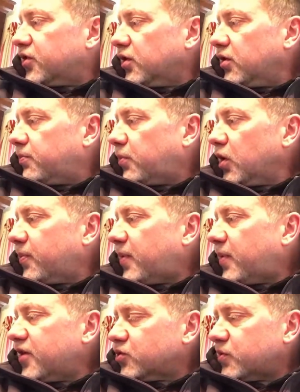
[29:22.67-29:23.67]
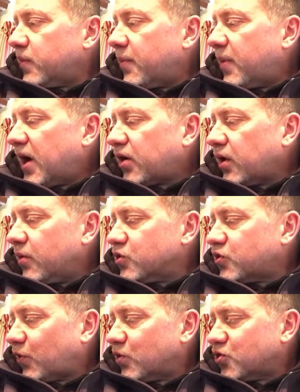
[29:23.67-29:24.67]
had the bird bath that was in my background
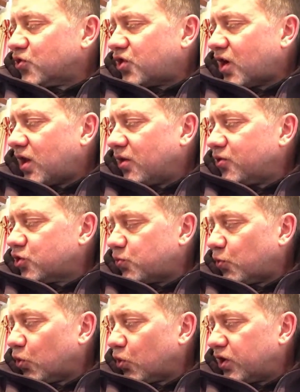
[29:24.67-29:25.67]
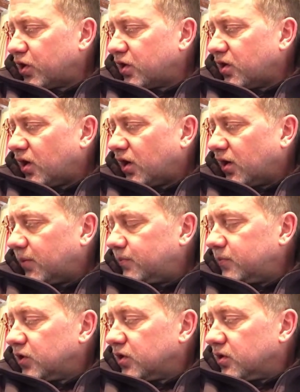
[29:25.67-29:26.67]
was frozen solid this morning. Um,
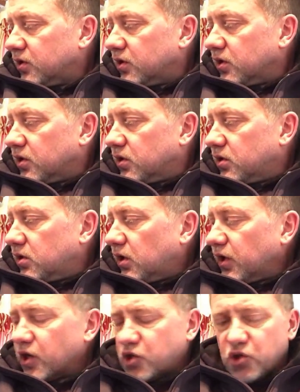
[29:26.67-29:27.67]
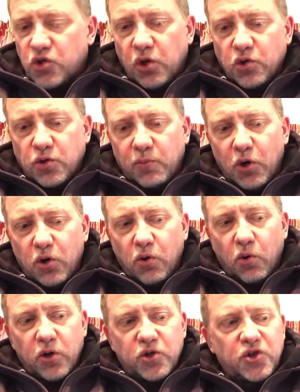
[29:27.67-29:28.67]
I guess it slows the murder
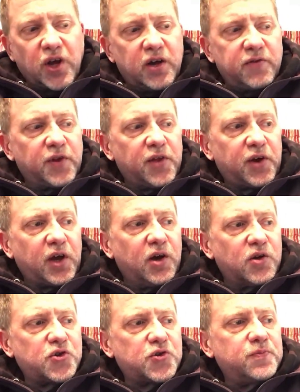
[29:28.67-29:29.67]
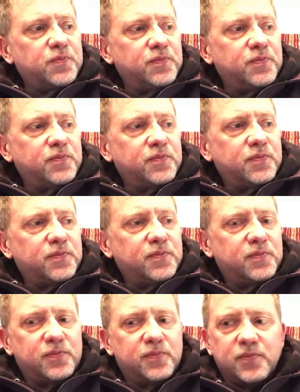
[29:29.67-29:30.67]
hornets down, if nothing else.
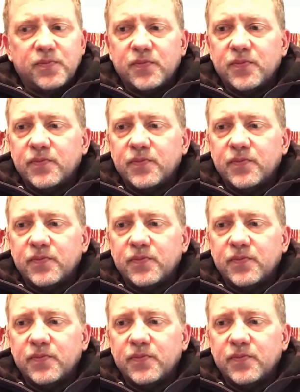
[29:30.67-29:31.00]
Nice.